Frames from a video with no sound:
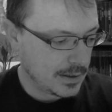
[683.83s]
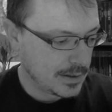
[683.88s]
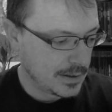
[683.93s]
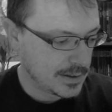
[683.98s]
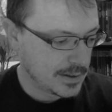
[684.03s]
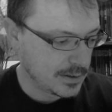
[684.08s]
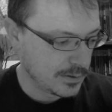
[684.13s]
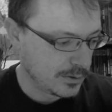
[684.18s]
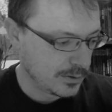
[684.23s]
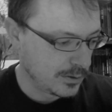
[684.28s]

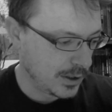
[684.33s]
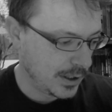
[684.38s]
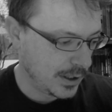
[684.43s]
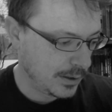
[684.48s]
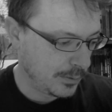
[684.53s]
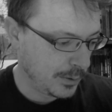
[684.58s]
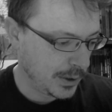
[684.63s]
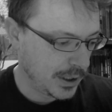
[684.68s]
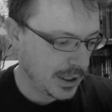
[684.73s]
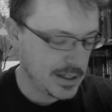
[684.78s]
So
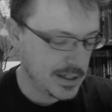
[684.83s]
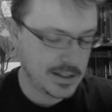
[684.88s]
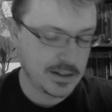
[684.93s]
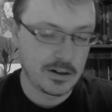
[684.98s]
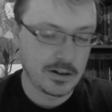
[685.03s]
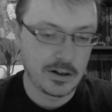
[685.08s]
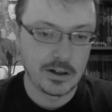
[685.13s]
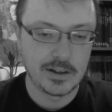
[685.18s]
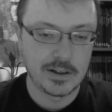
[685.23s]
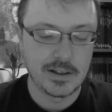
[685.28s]
when I
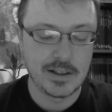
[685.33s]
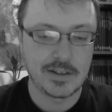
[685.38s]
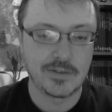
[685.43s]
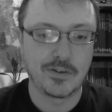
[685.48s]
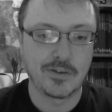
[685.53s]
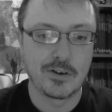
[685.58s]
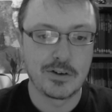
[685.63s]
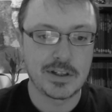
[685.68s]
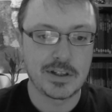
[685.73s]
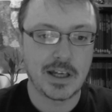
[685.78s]
started this
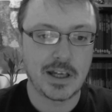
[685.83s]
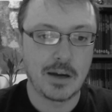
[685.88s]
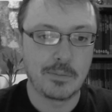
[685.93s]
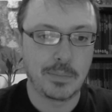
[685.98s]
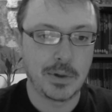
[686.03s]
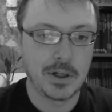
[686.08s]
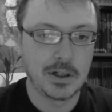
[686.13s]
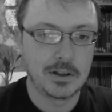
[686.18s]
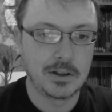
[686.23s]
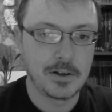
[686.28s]
first
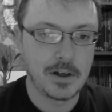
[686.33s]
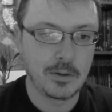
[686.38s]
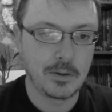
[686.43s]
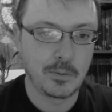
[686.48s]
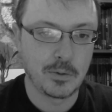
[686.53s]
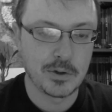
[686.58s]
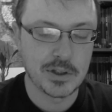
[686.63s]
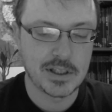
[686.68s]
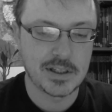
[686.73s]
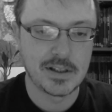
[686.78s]
campaign, I
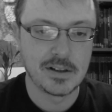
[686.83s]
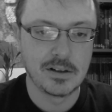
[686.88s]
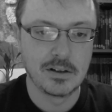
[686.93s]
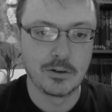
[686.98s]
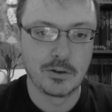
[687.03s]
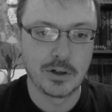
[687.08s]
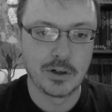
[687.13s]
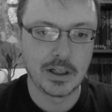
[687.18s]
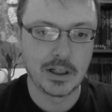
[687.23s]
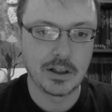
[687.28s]
was still
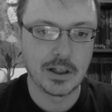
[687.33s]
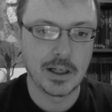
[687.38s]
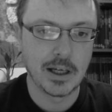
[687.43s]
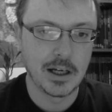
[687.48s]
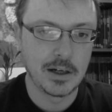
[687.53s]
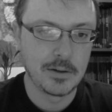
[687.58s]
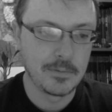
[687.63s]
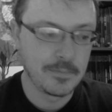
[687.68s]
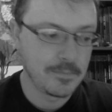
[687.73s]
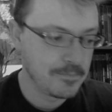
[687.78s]
learning the
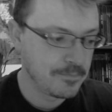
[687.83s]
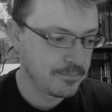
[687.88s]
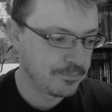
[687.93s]
game.